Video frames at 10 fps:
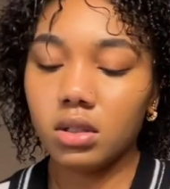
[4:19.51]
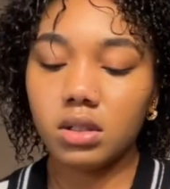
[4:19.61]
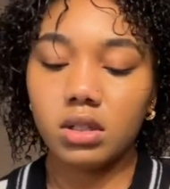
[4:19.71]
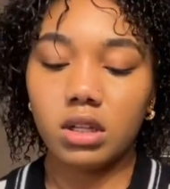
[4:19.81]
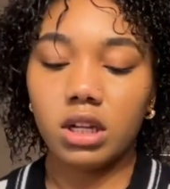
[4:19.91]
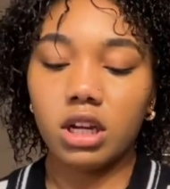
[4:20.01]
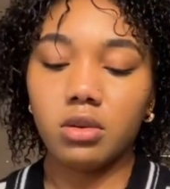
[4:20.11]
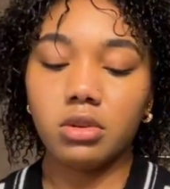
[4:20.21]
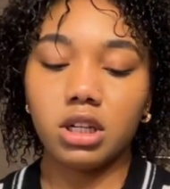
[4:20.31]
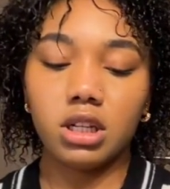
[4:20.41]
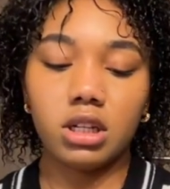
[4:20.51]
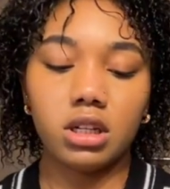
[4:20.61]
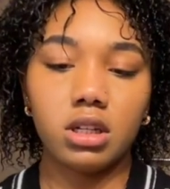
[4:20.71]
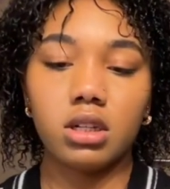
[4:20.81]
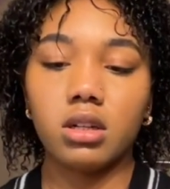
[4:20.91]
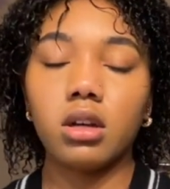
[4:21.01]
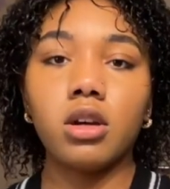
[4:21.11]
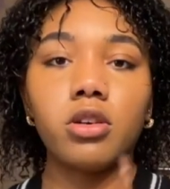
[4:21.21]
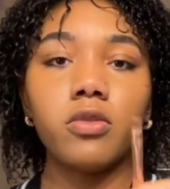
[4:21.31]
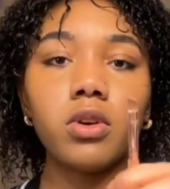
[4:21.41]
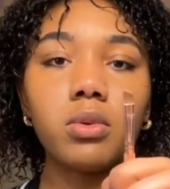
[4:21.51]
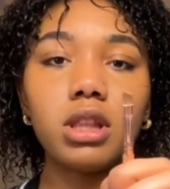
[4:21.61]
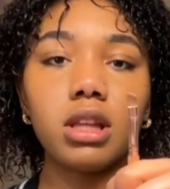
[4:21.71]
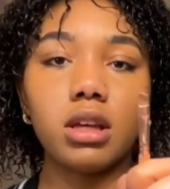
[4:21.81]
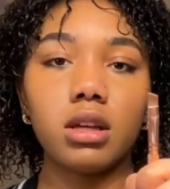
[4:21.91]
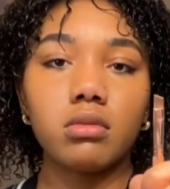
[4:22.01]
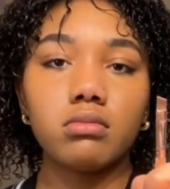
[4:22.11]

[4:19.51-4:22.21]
So now we're gonna go over with the,